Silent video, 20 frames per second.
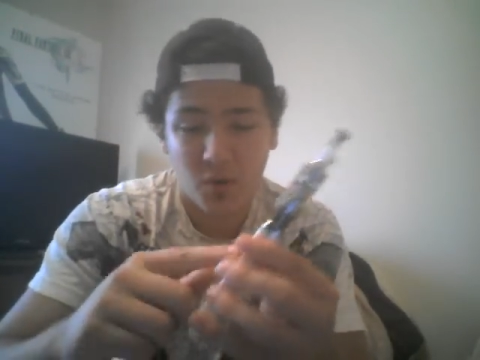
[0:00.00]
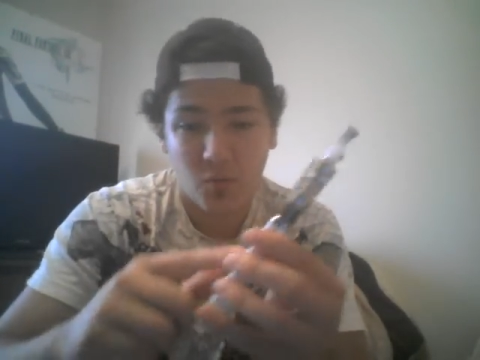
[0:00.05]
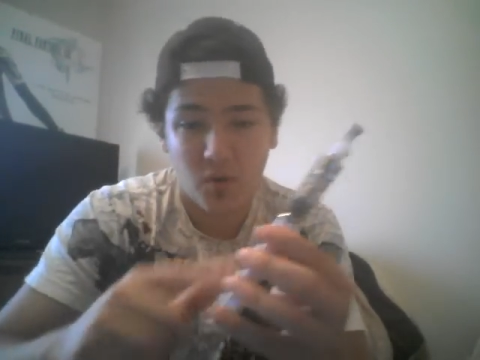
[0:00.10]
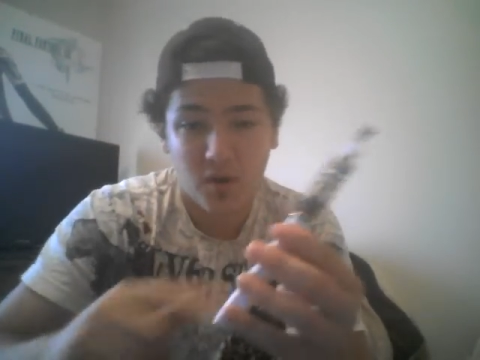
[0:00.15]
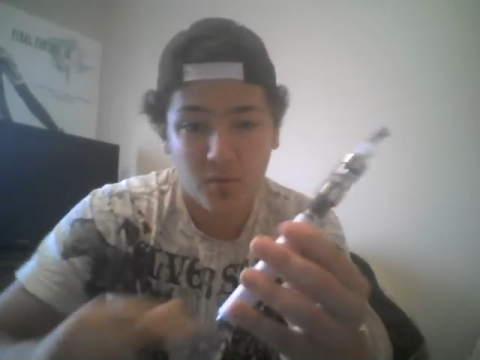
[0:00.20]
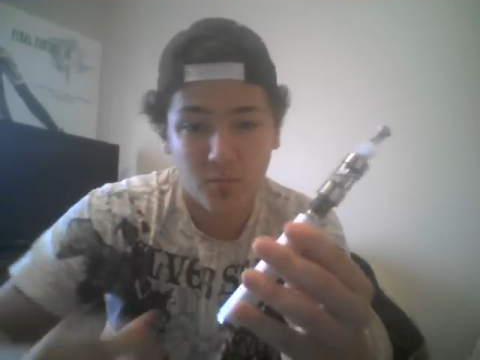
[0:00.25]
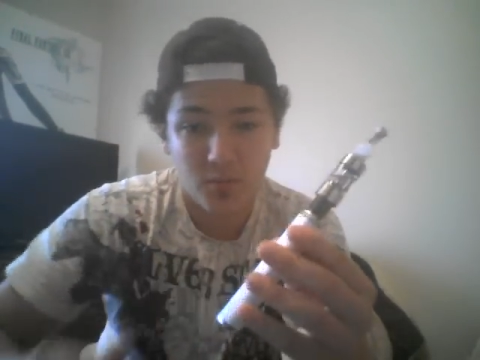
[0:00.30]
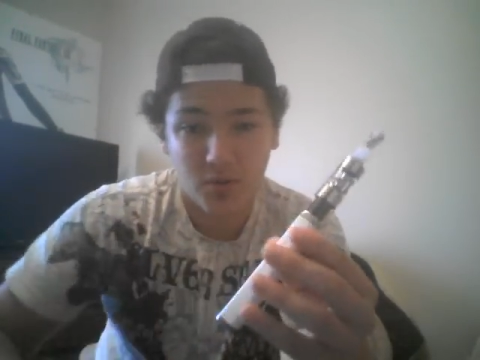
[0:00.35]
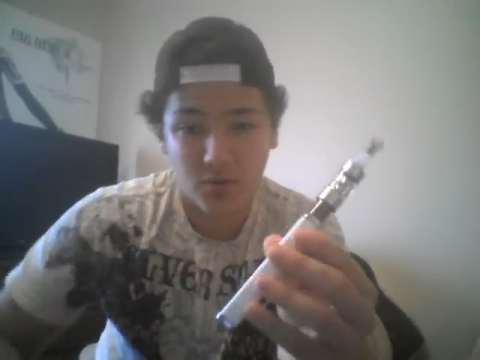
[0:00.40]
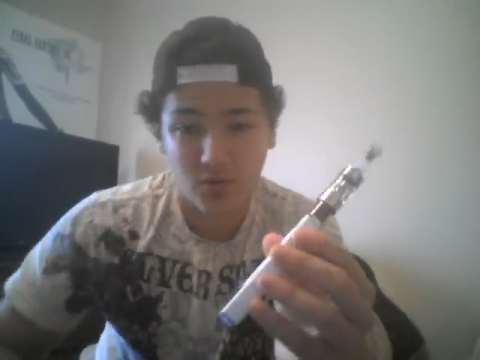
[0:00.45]

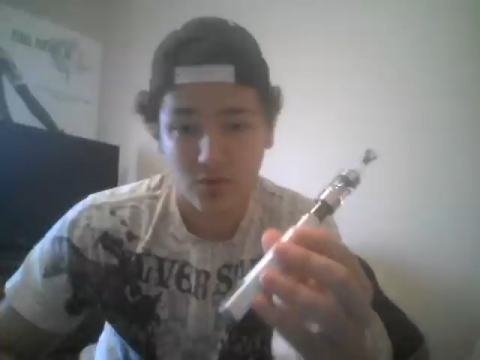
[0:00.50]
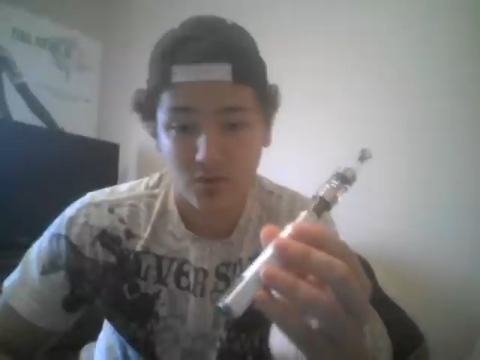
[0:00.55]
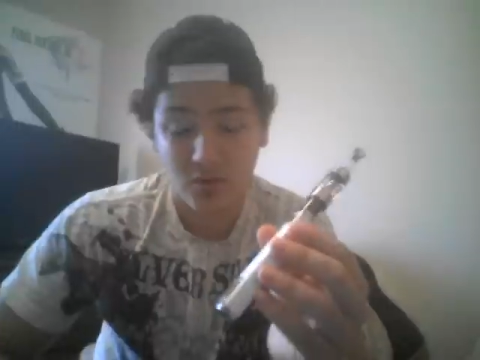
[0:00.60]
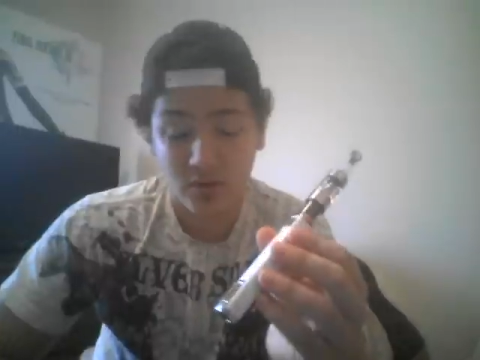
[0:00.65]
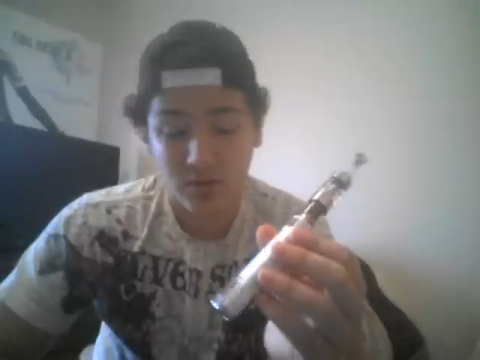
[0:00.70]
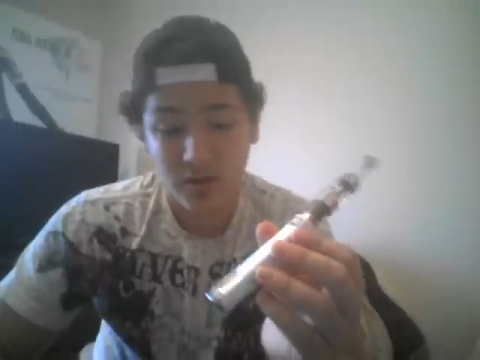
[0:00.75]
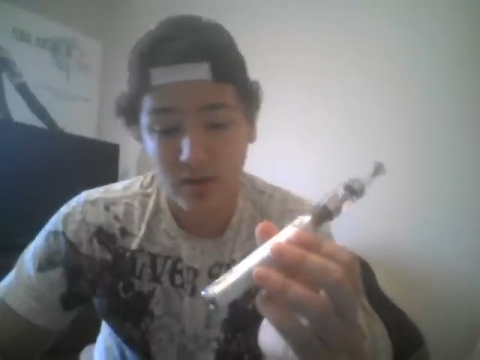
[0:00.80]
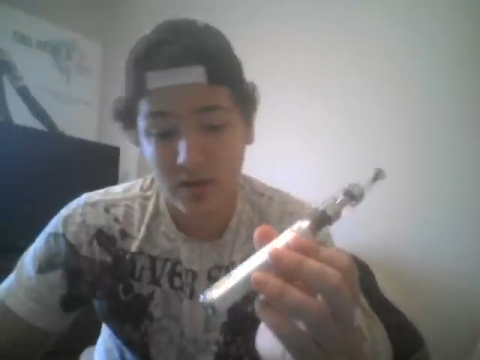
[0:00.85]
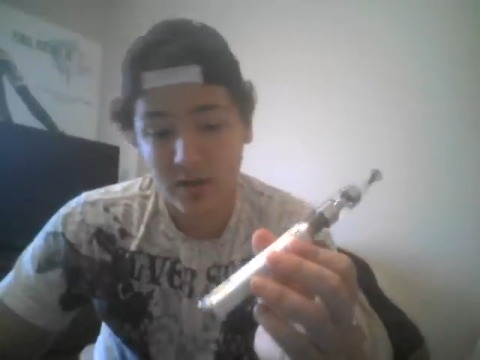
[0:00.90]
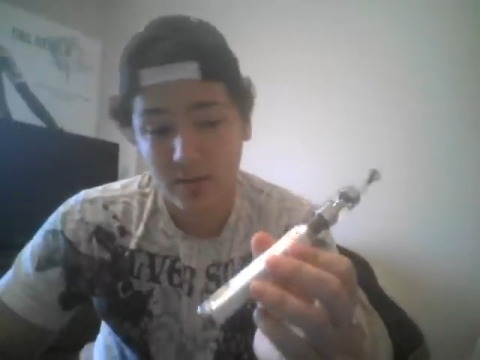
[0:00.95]
white
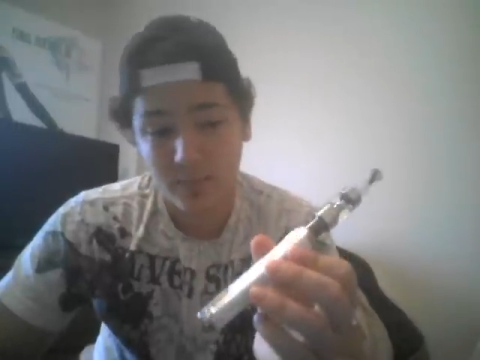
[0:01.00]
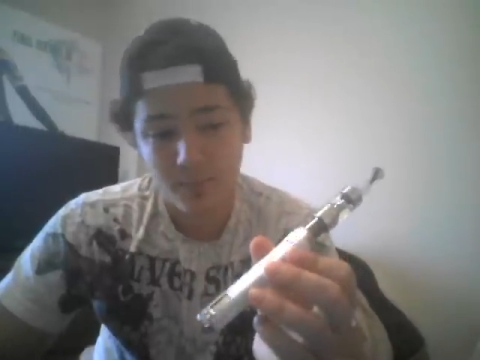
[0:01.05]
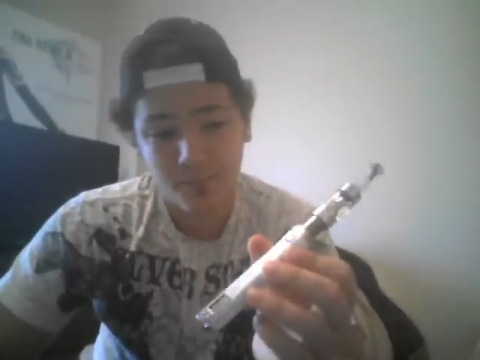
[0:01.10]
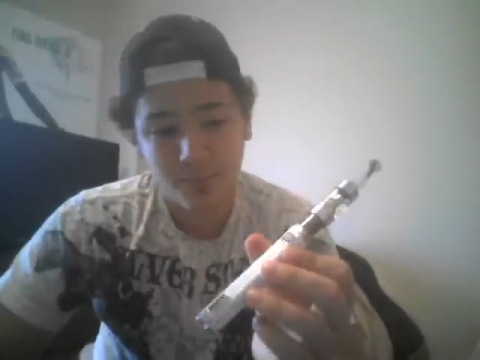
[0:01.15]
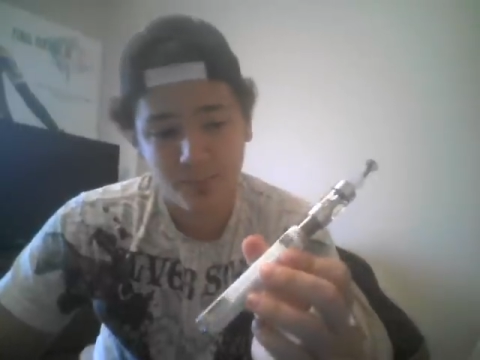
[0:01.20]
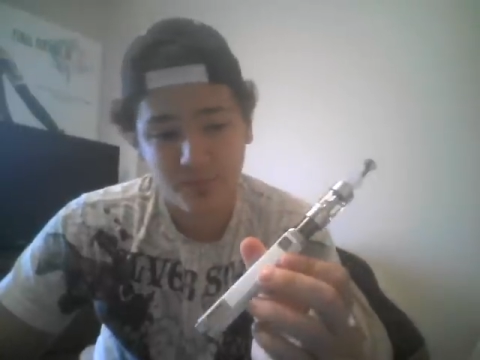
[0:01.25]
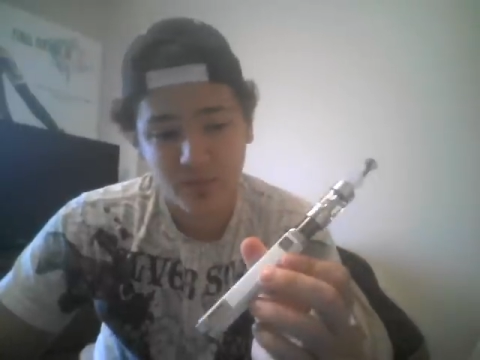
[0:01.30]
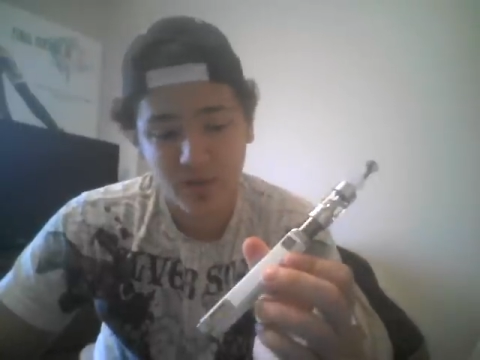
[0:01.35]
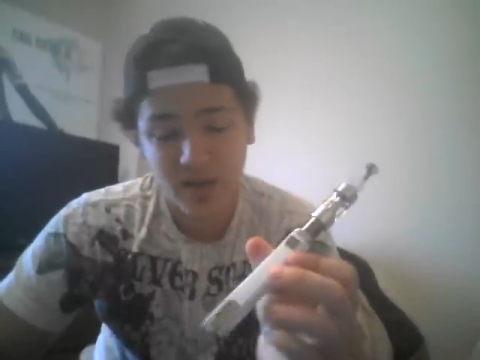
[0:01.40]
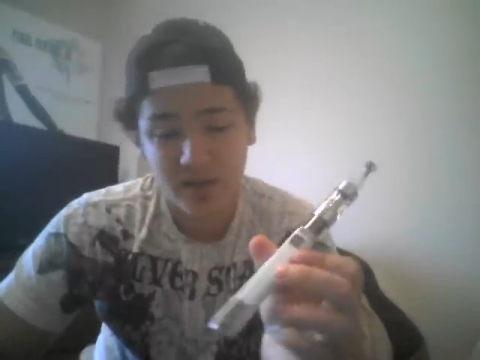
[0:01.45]
pearl
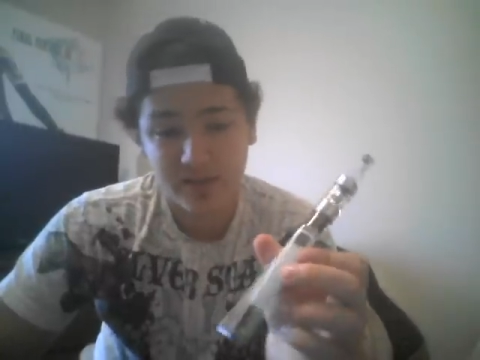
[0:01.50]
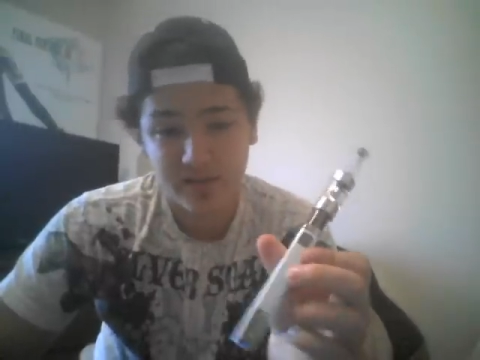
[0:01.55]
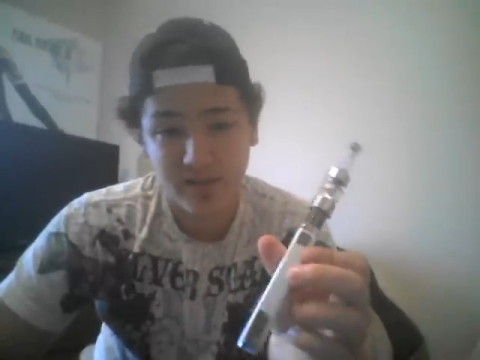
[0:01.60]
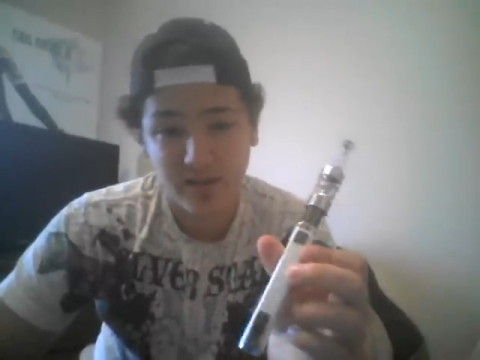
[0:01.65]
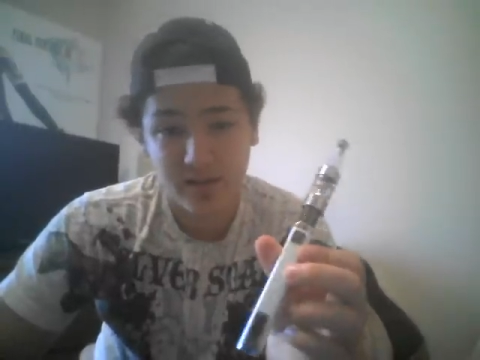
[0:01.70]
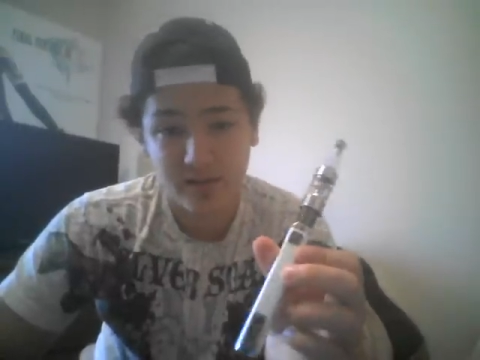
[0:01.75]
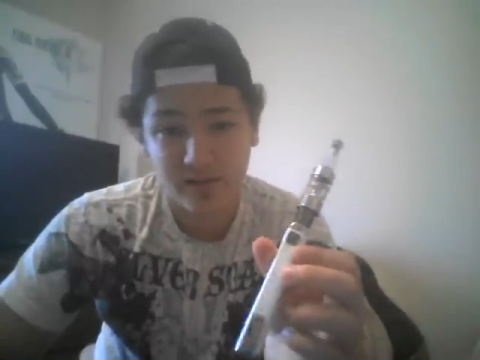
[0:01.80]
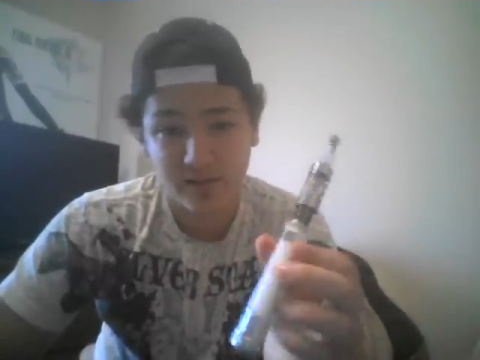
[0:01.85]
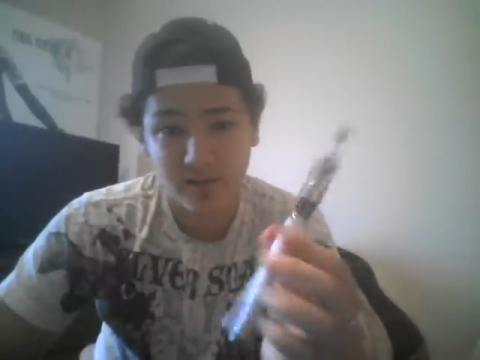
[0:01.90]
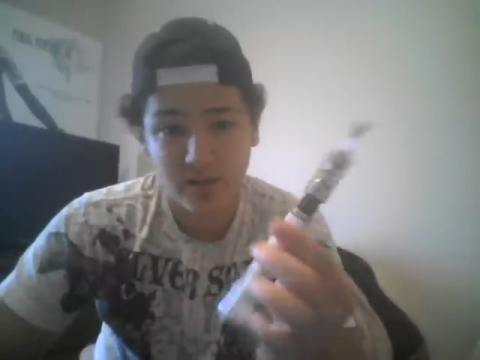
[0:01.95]

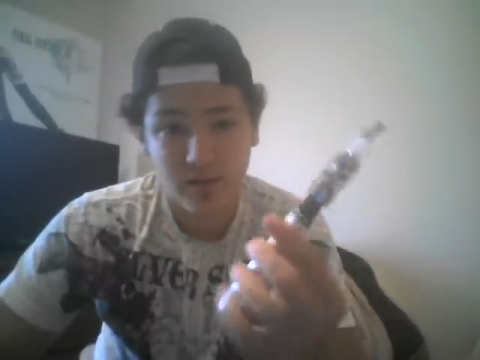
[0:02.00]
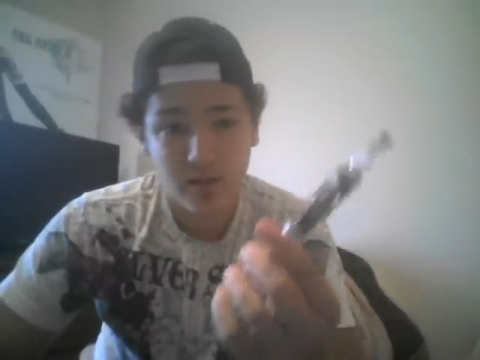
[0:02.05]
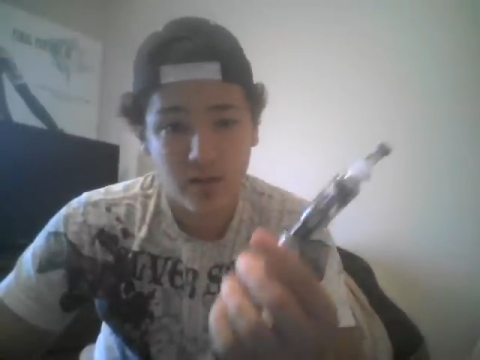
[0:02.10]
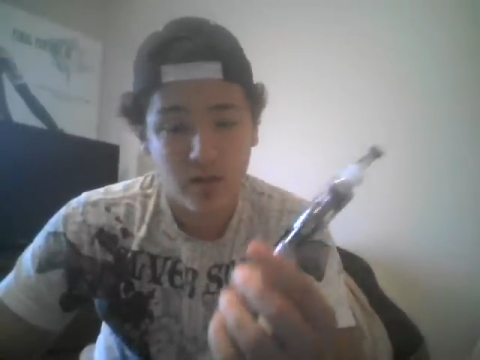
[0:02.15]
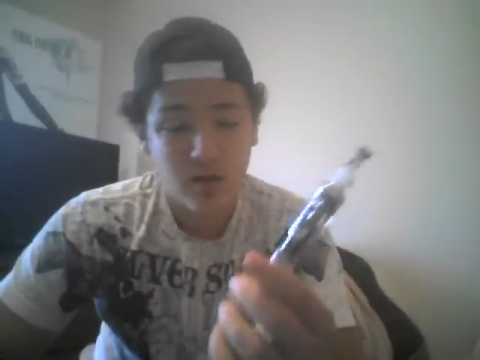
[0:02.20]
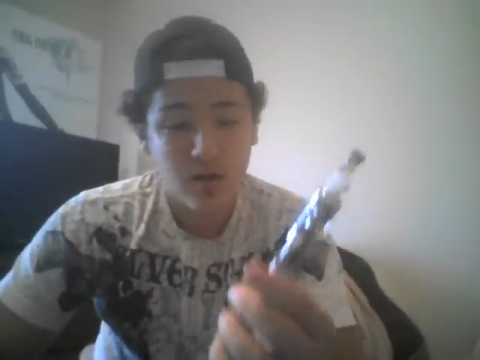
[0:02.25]
SirTaste.